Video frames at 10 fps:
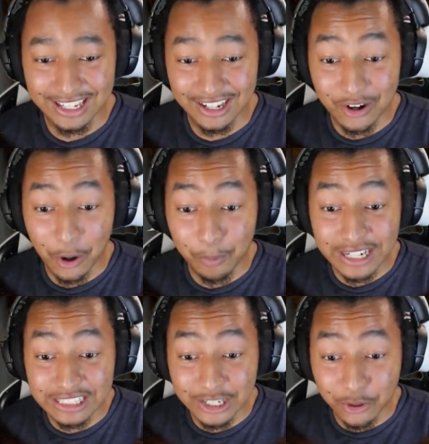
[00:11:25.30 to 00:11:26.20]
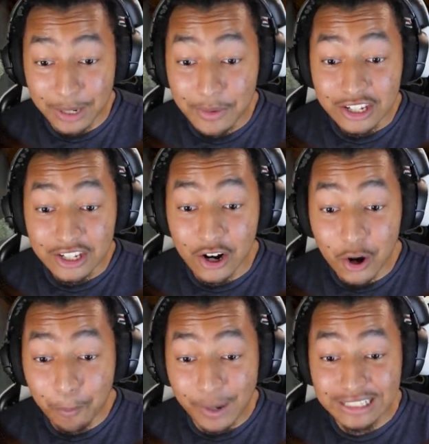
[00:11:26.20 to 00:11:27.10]
y'all gonna break the crib. Y'all
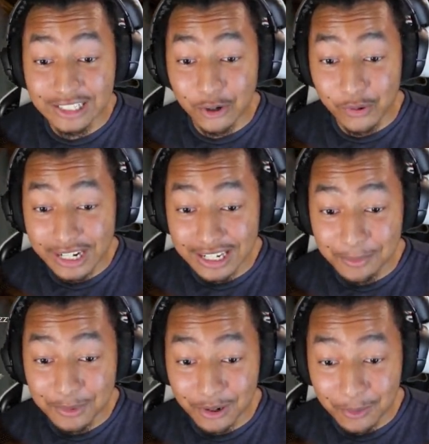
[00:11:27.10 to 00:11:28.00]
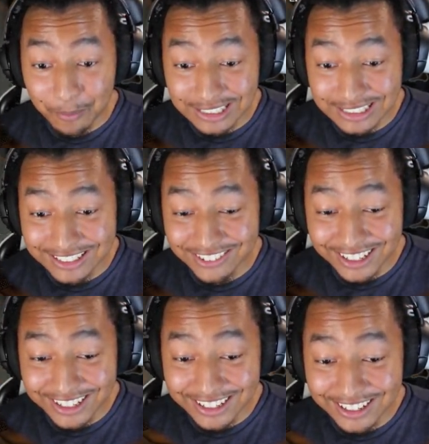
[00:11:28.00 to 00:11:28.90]
gonna break the crib. Y'all gonna break Yo,
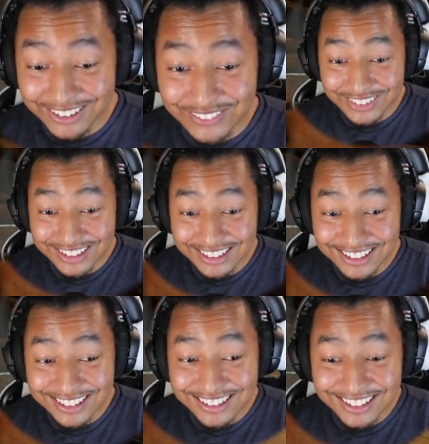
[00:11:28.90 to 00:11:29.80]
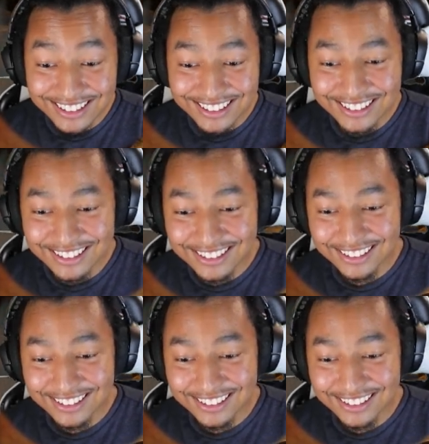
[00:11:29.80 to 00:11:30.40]
the crib.